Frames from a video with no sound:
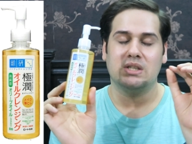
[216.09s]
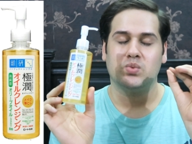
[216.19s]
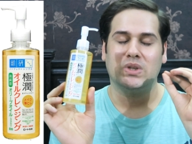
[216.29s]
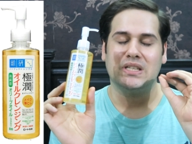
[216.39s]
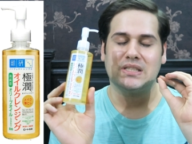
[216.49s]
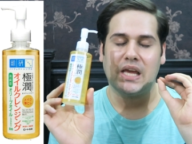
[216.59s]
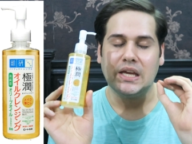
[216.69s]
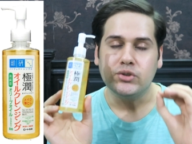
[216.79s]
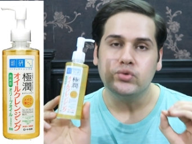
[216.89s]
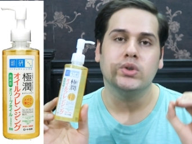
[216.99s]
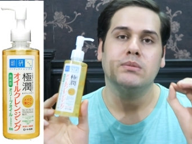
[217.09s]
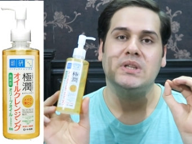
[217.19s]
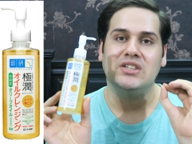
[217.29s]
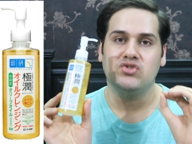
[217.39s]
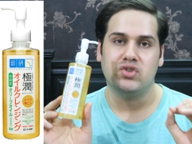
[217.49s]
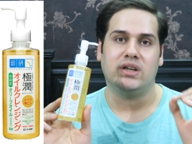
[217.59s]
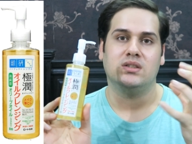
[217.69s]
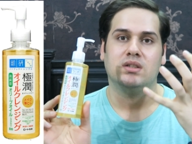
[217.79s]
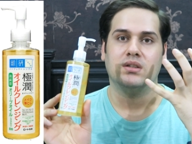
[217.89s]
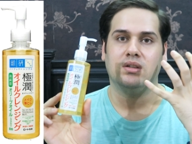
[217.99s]
This one is extremely
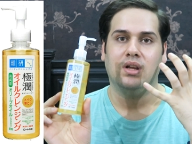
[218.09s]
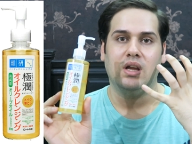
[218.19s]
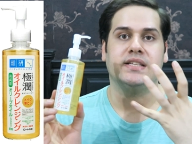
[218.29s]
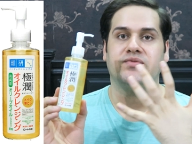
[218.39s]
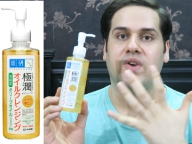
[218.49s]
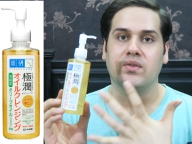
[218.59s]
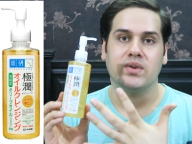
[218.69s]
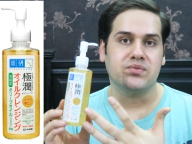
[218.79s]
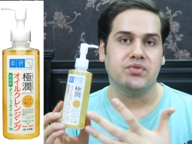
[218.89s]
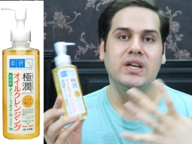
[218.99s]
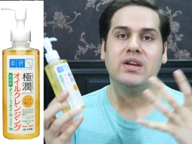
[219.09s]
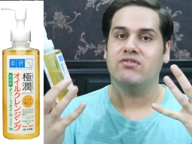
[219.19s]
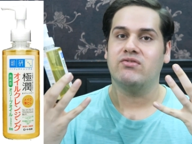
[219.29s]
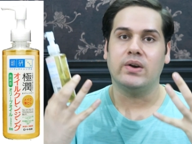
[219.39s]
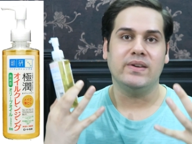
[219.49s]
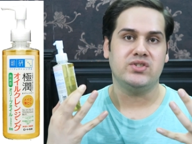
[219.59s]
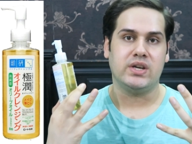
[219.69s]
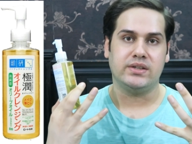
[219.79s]
gentle. It's fragrance free, very